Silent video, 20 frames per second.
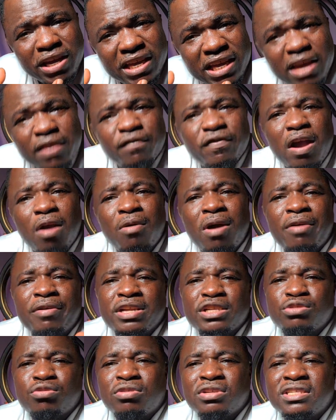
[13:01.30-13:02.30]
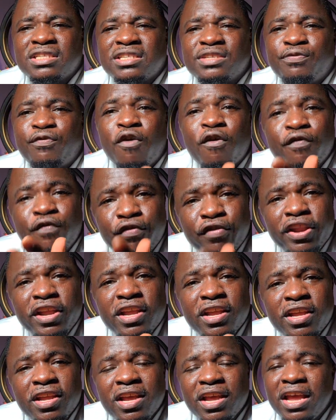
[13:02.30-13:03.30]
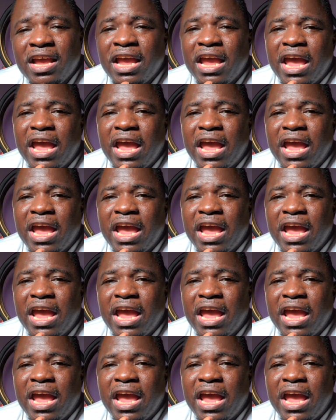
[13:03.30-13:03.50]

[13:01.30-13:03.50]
give our resources for free,